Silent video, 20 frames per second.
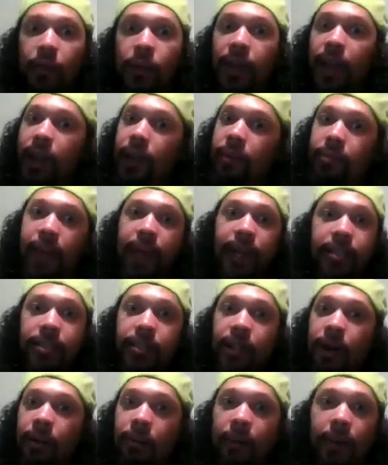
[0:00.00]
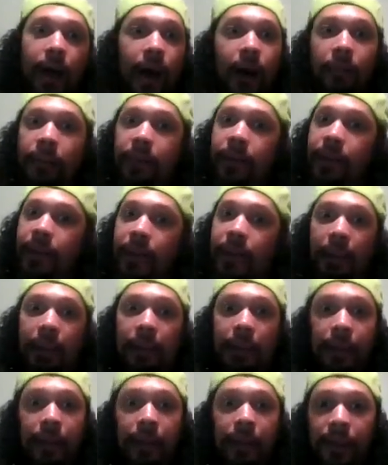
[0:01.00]
We got to make something up. We got
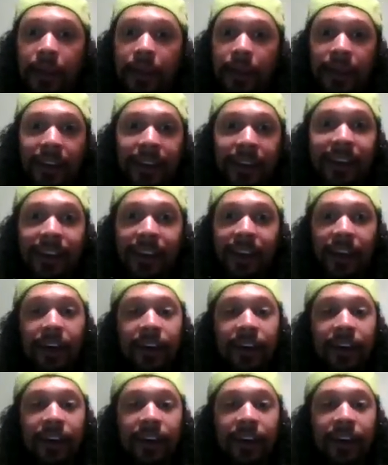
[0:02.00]
to, you know.